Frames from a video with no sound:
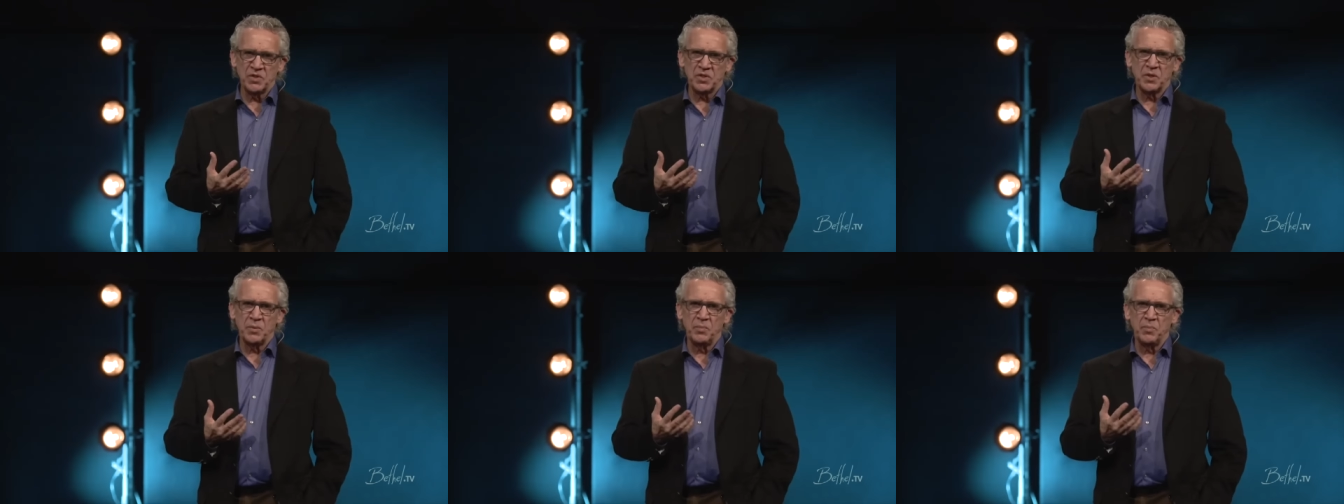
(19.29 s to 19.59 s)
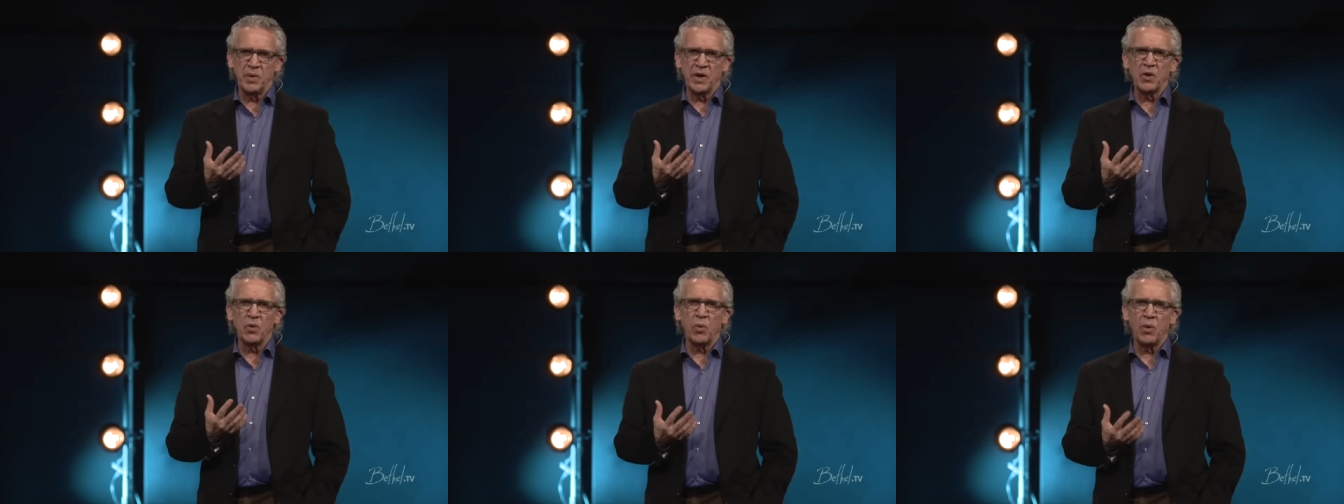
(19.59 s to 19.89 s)
to
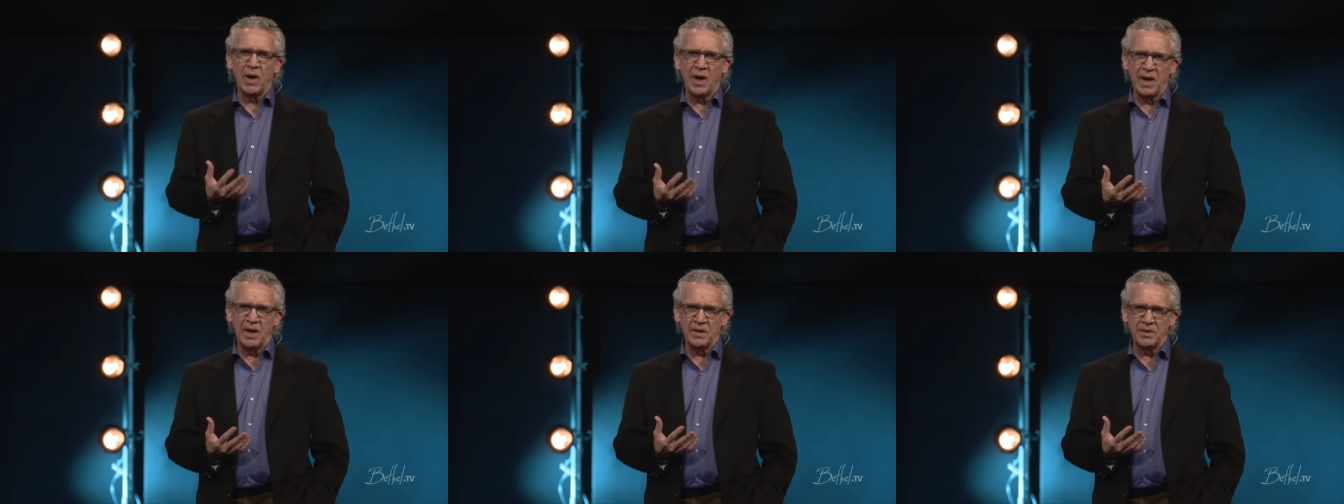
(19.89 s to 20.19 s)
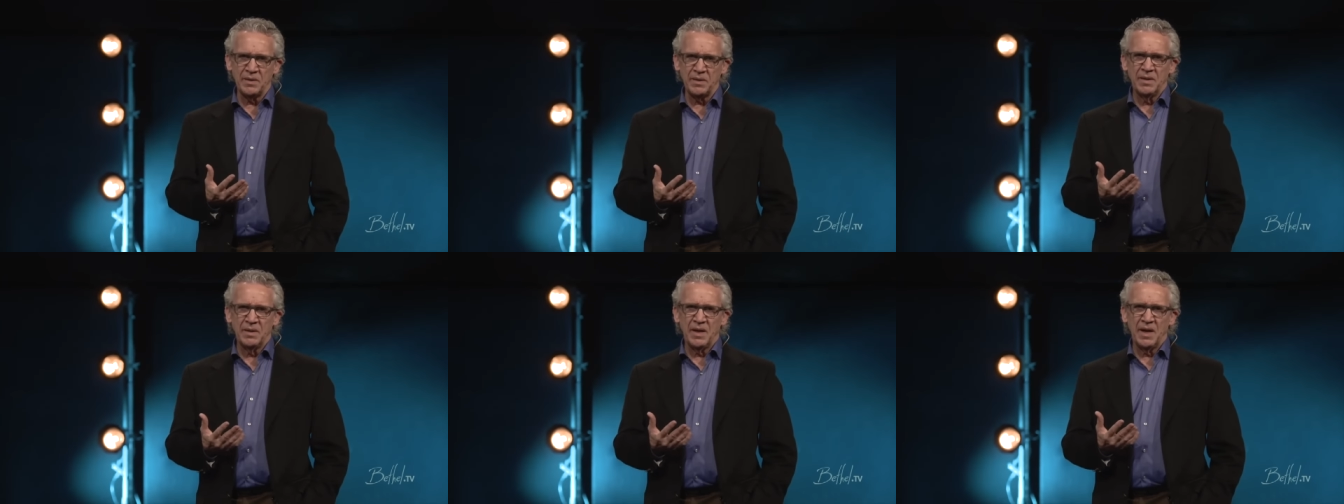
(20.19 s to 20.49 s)
be quiet
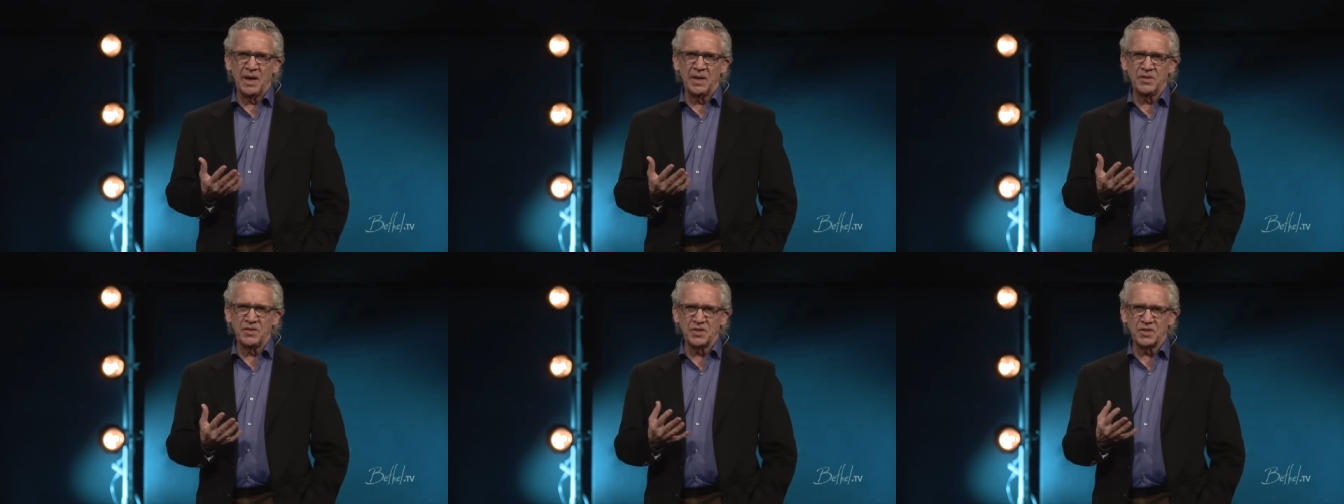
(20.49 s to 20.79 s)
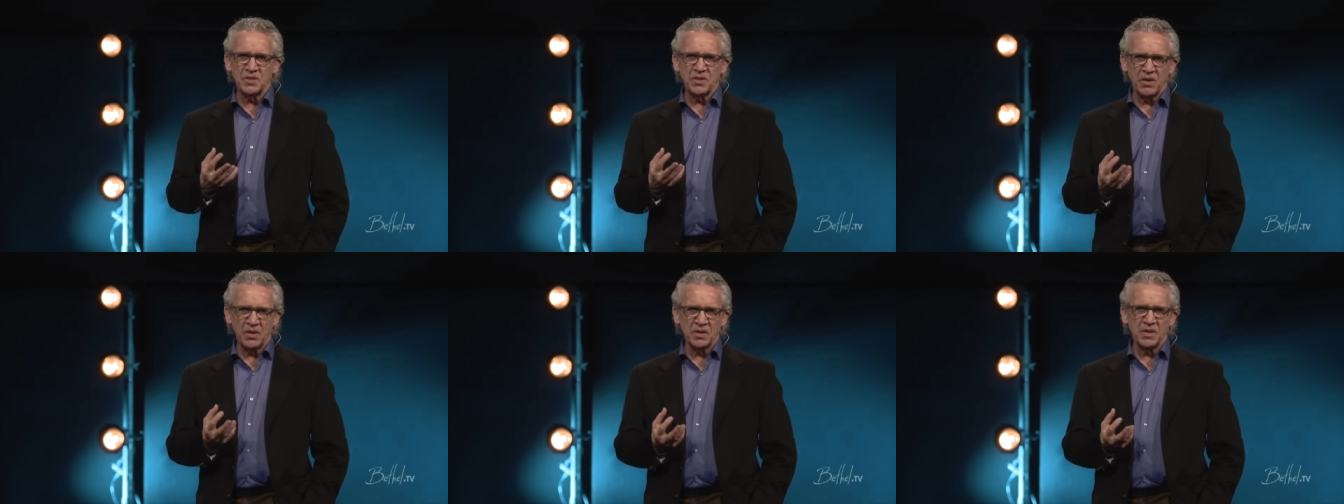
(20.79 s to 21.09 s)
and
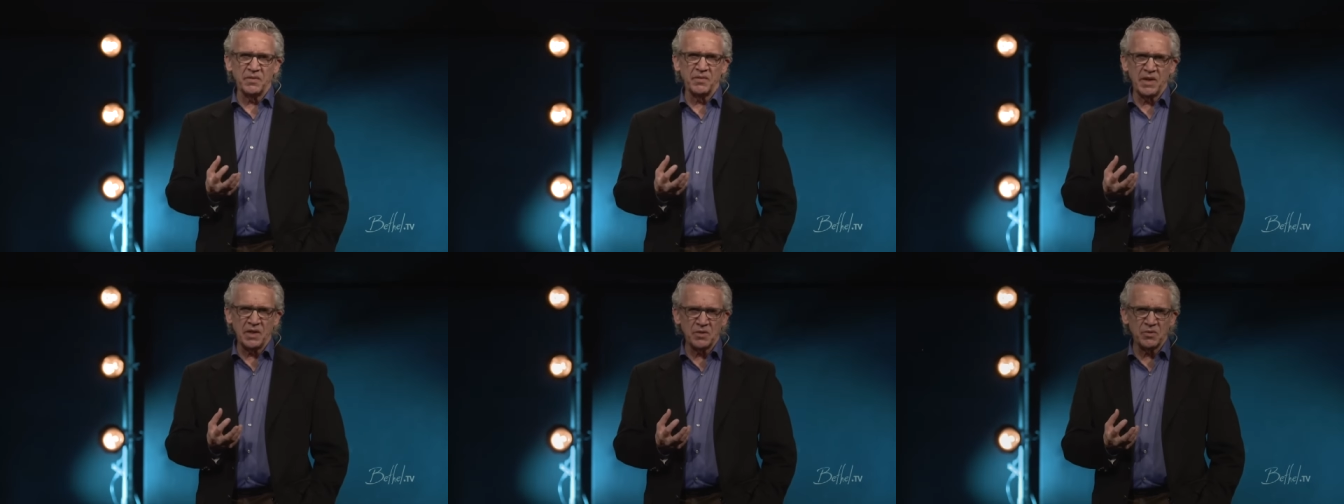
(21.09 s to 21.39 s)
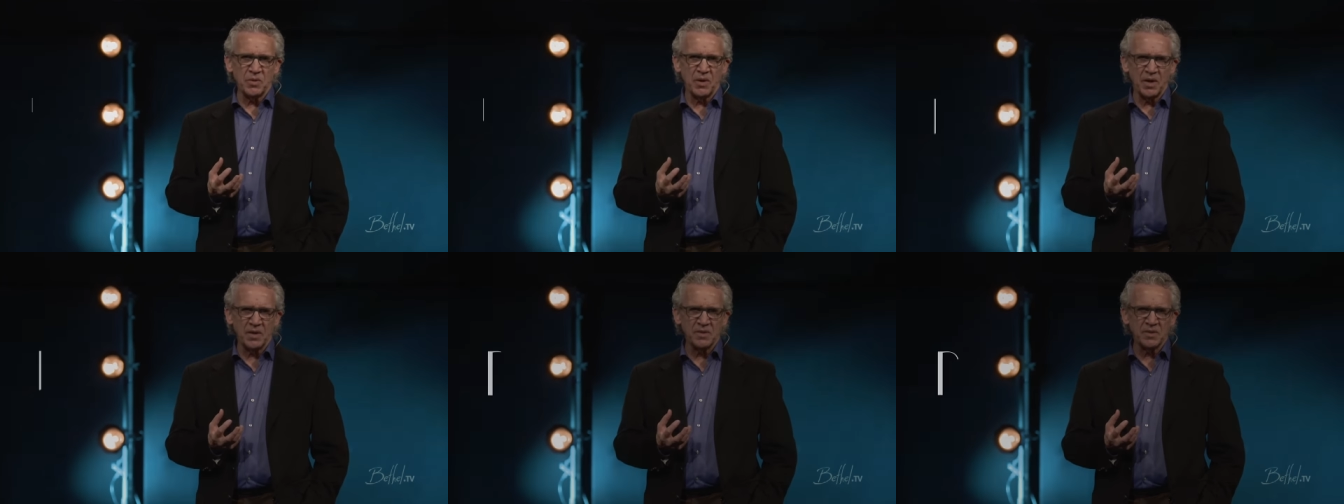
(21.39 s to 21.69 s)
just cultivate
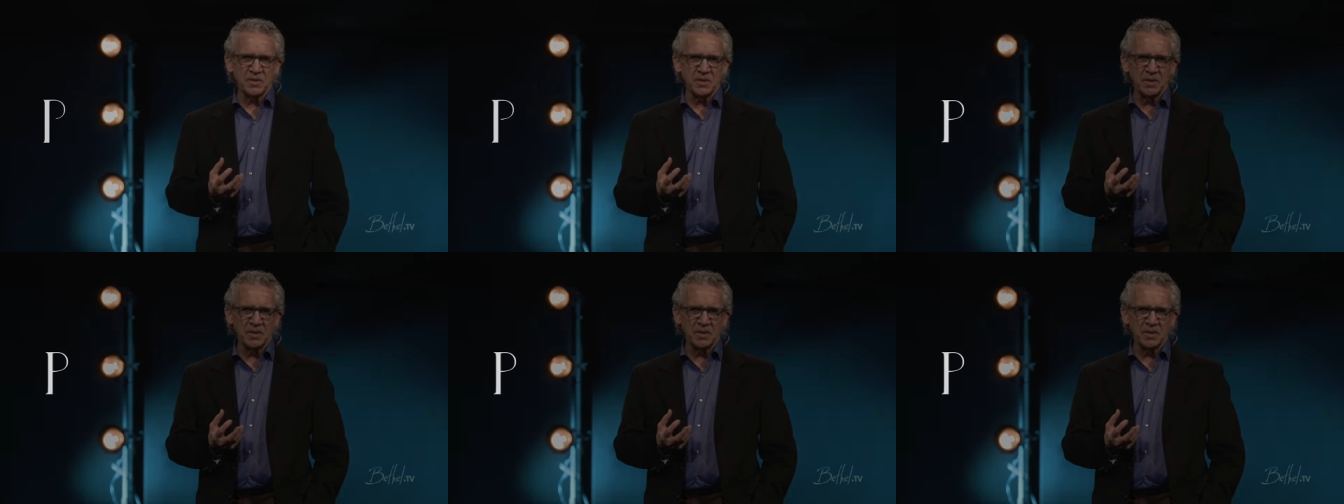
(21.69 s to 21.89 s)
trust.